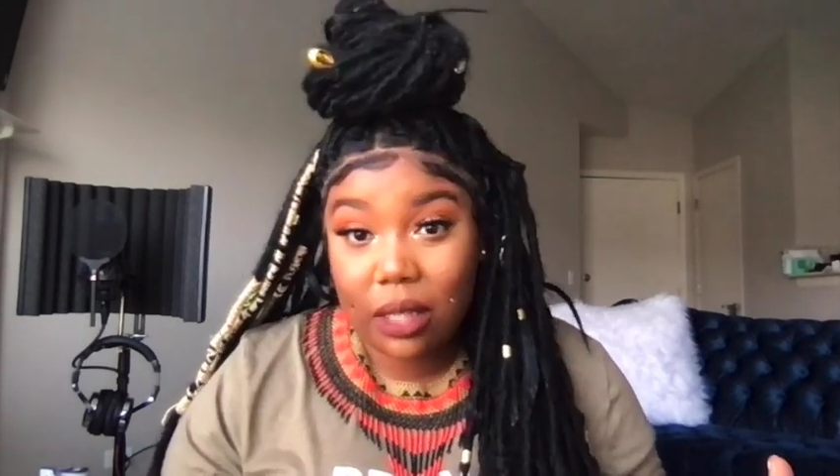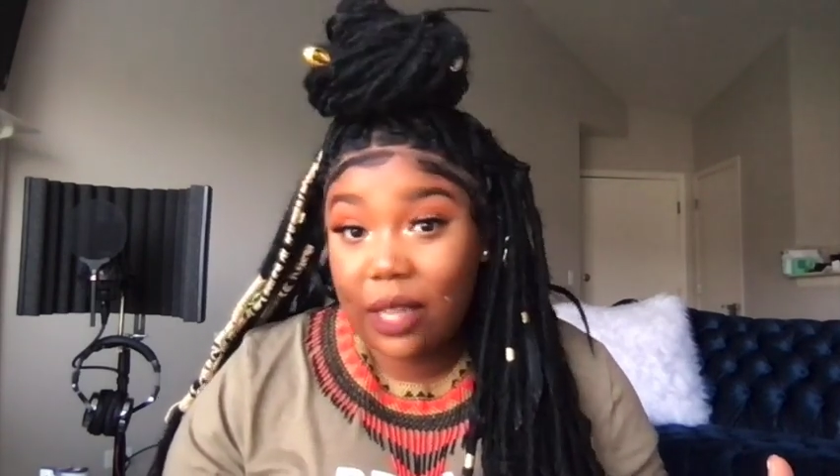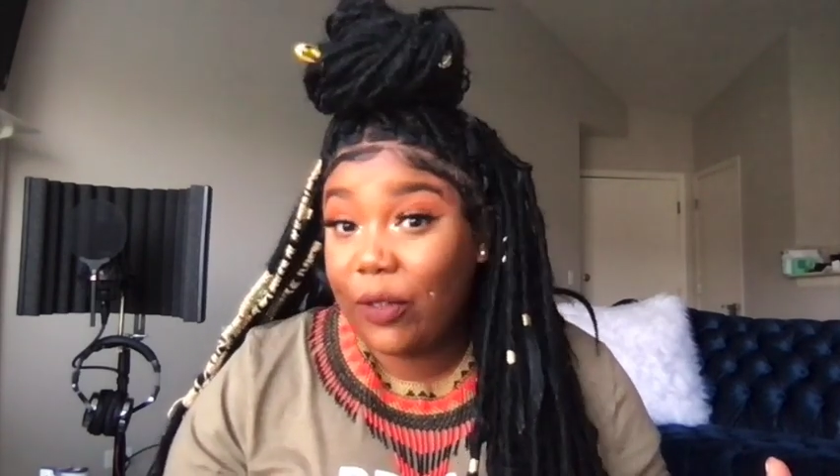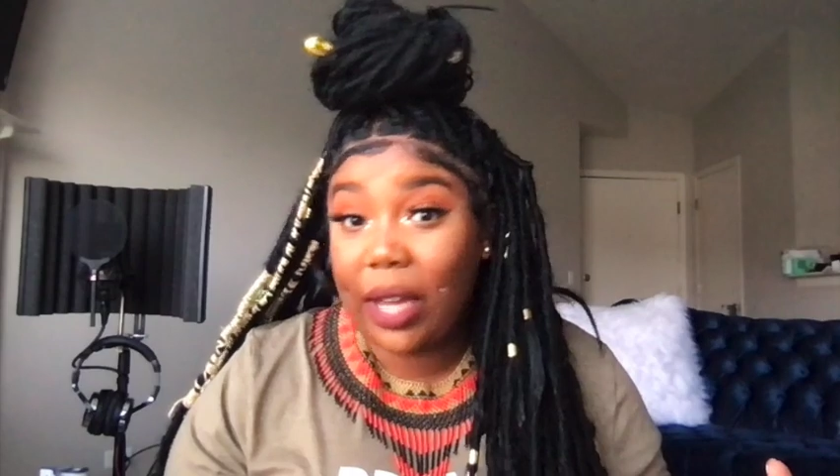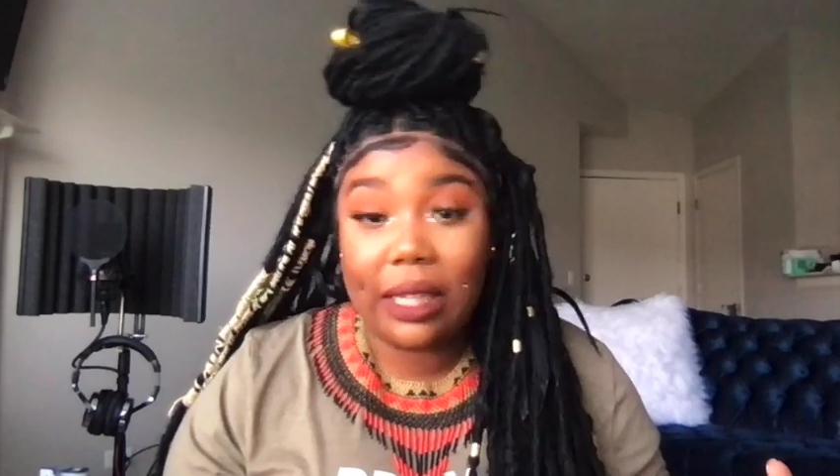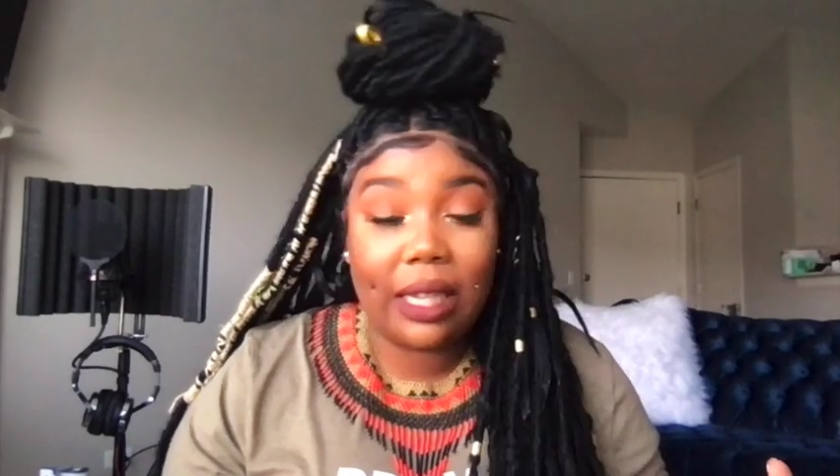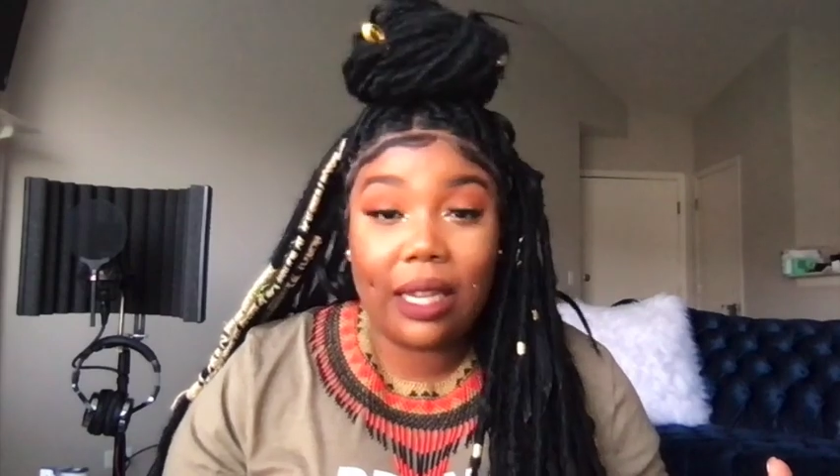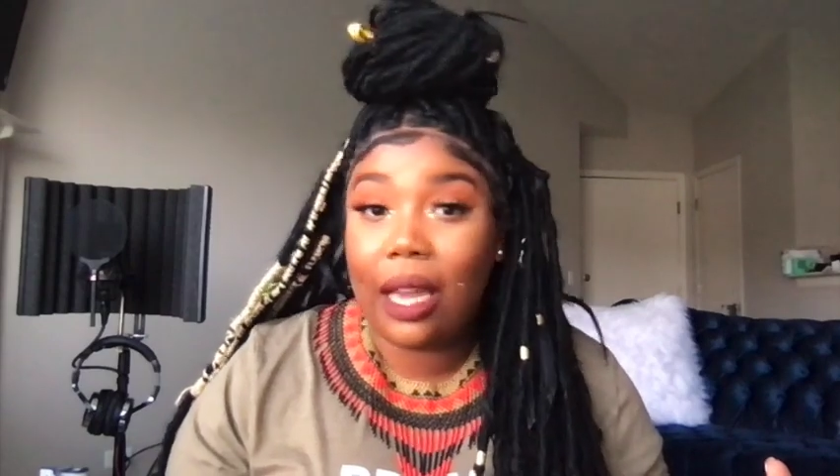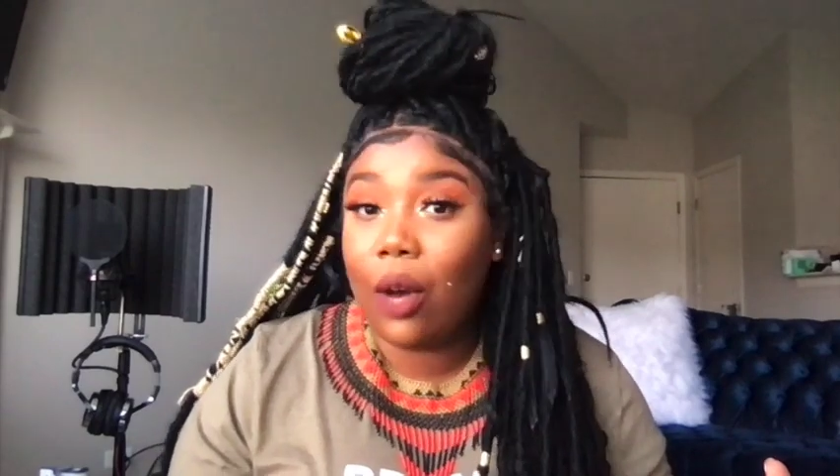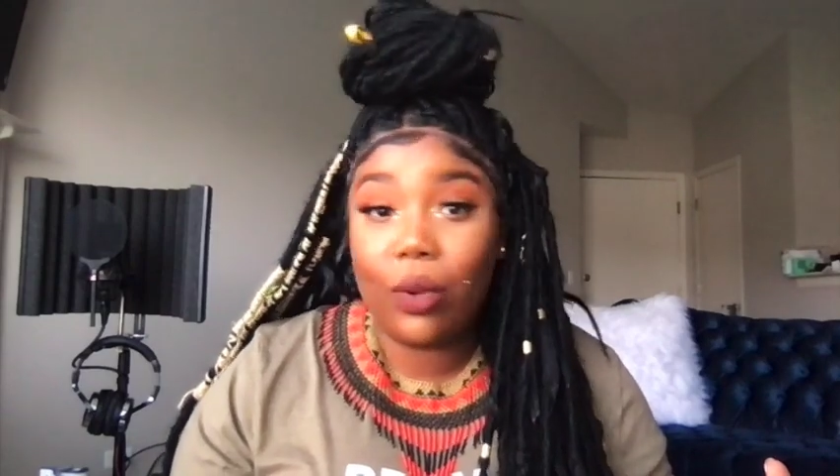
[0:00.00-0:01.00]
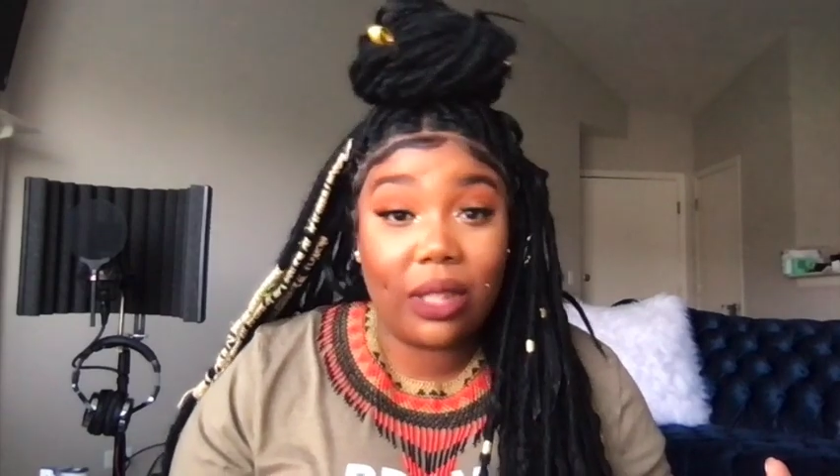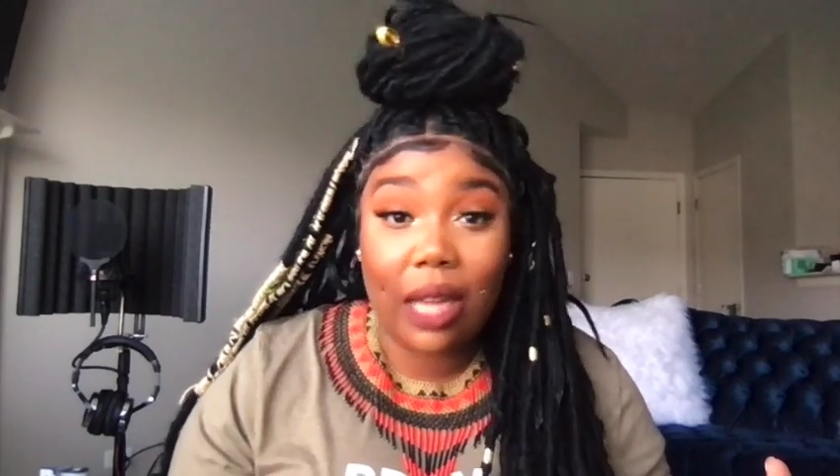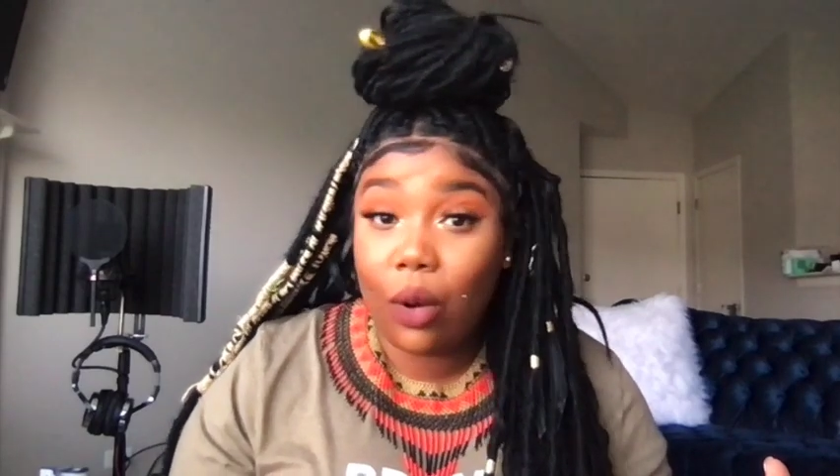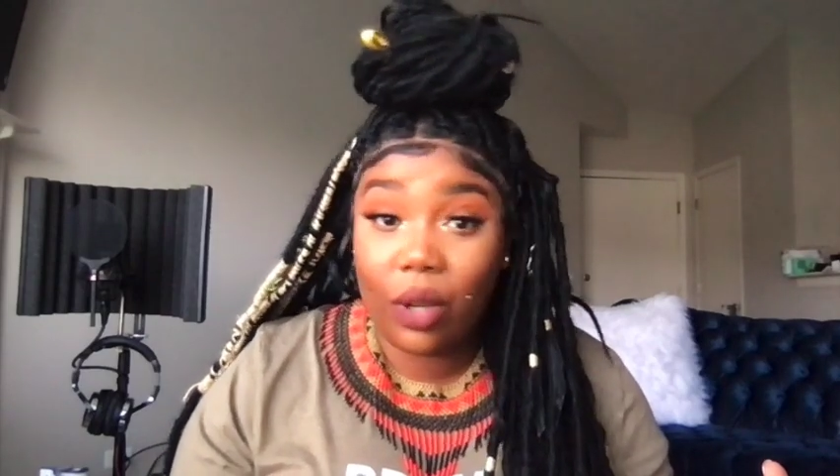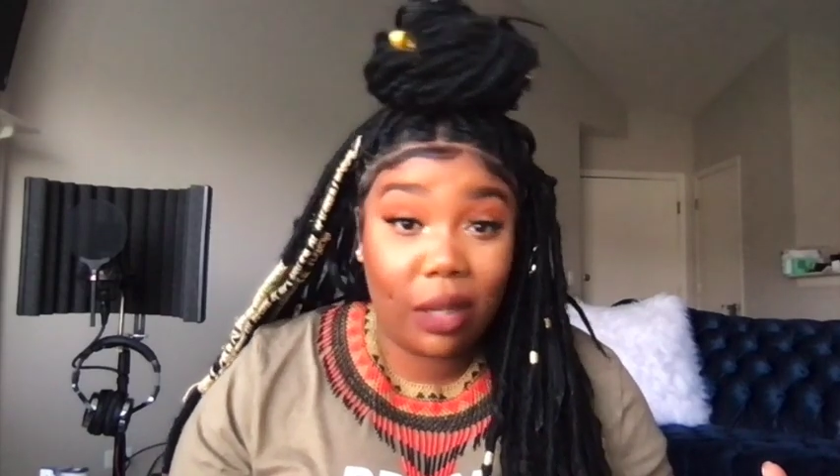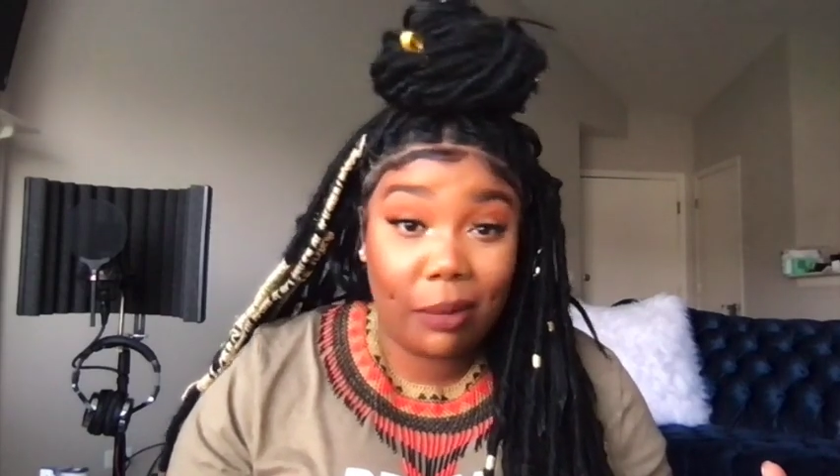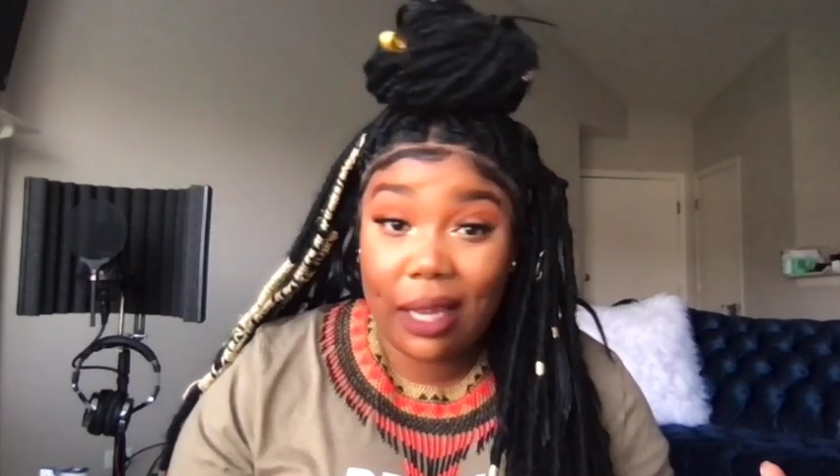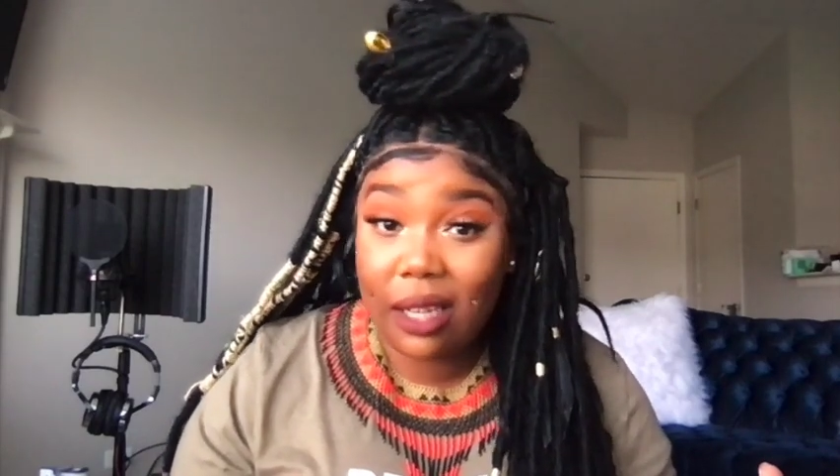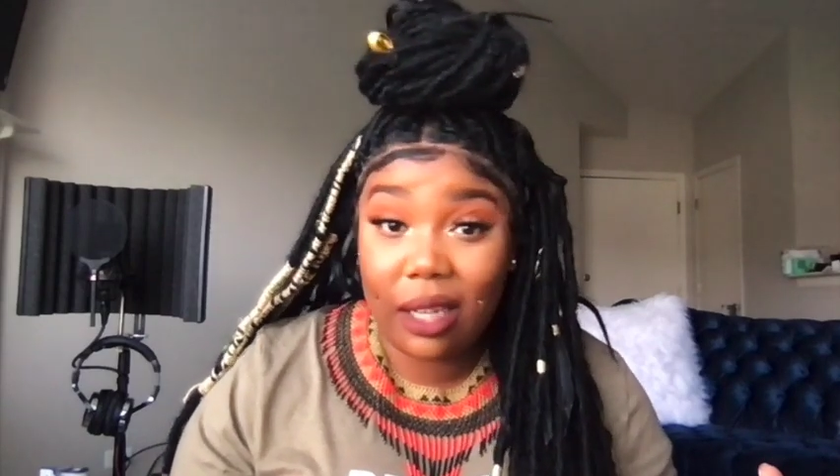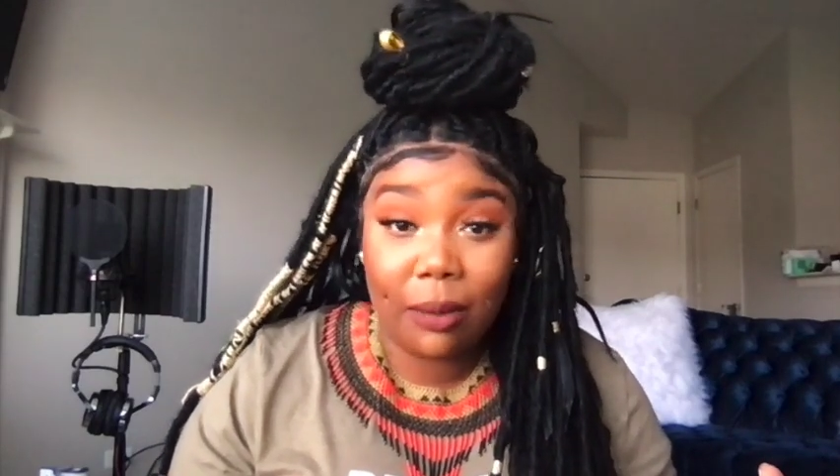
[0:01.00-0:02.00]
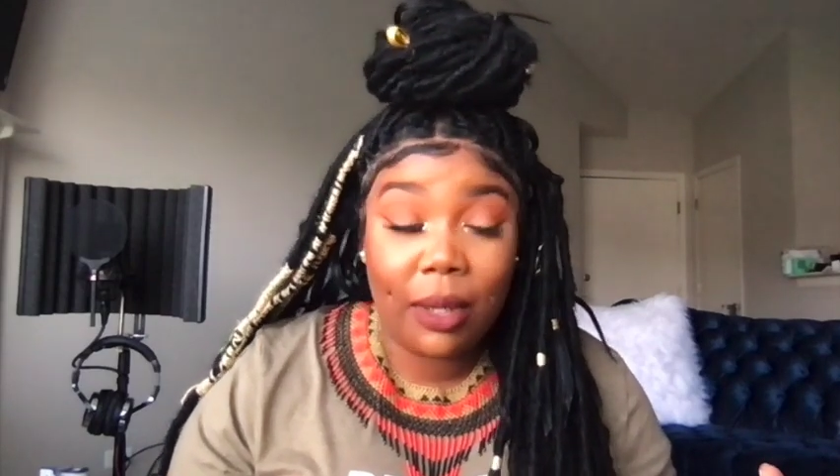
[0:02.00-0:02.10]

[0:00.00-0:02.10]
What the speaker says: If I did it, I was not wearing makeup.